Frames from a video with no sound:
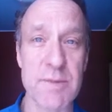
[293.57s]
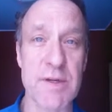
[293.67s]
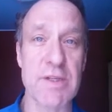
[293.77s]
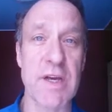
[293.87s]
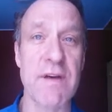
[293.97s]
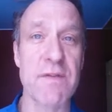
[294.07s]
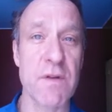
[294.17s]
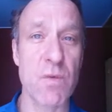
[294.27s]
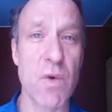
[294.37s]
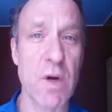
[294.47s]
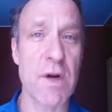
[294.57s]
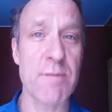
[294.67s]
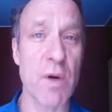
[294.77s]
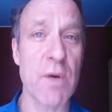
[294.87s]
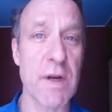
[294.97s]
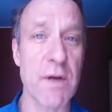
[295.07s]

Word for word: especially after the war had broken